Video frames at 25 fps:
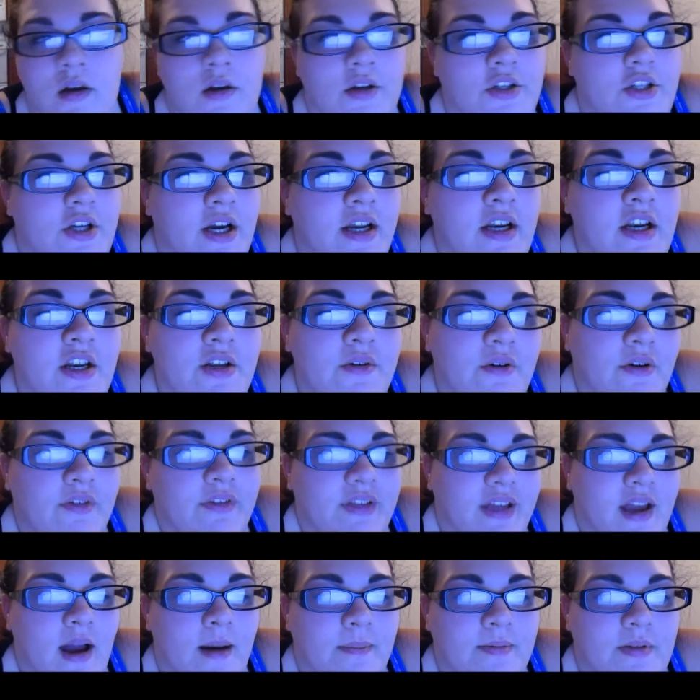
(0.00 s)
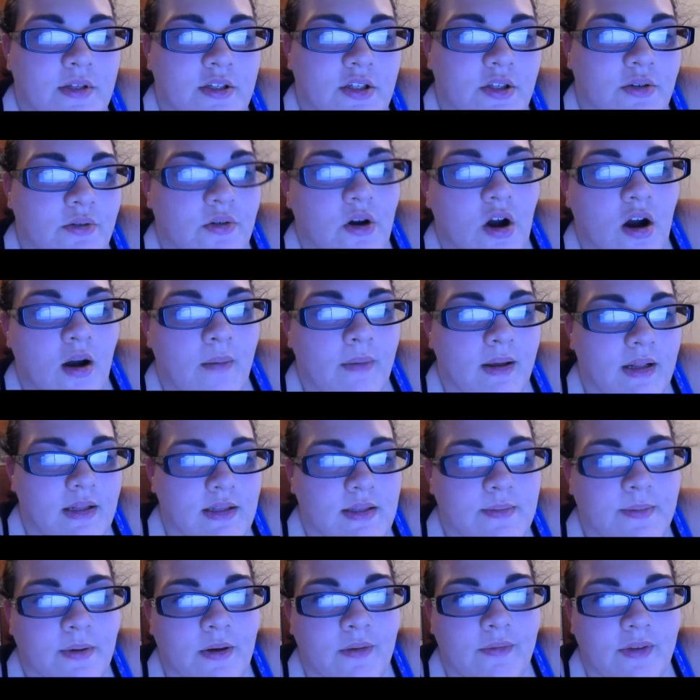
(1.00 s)
try to do only up to 2 comments
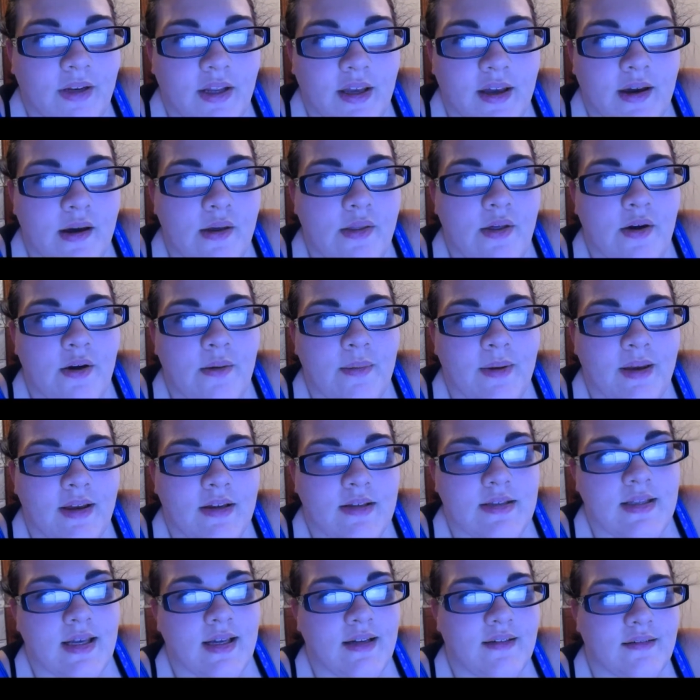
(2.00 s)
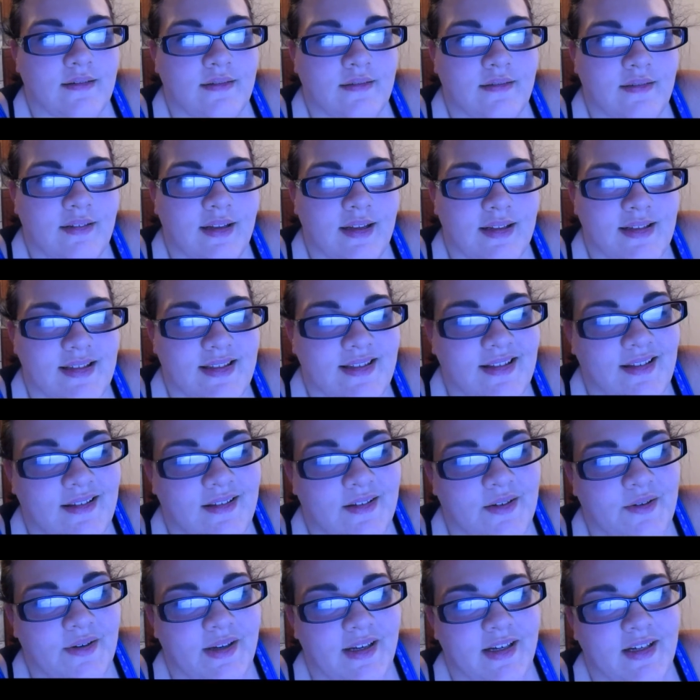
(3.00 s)
per video though, because that gets a
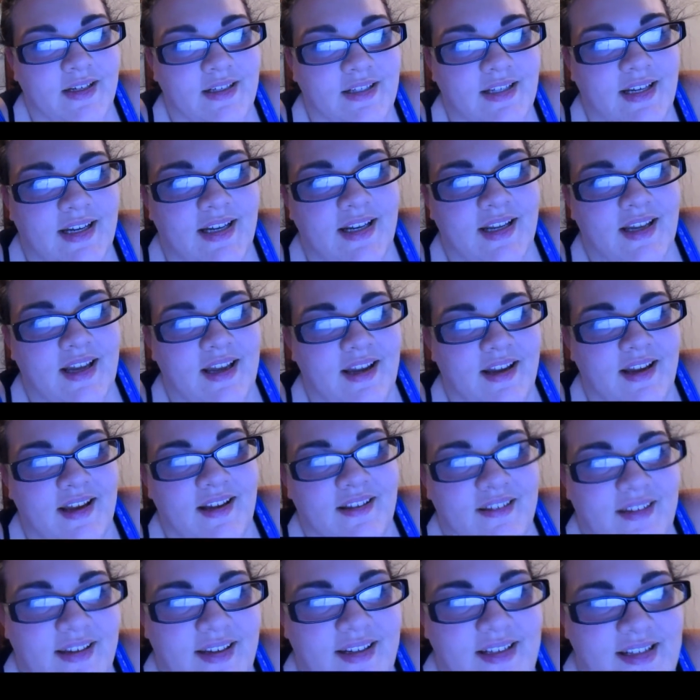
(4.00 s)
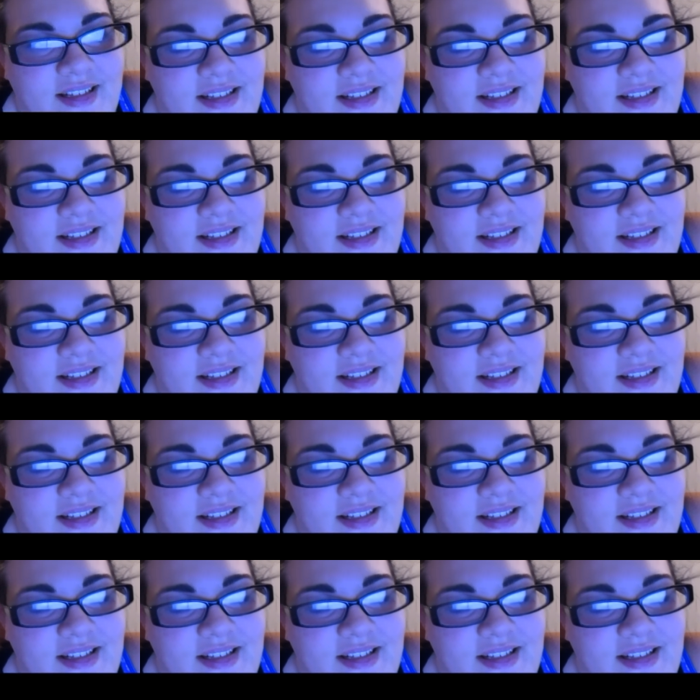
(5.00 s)
little irritating, like to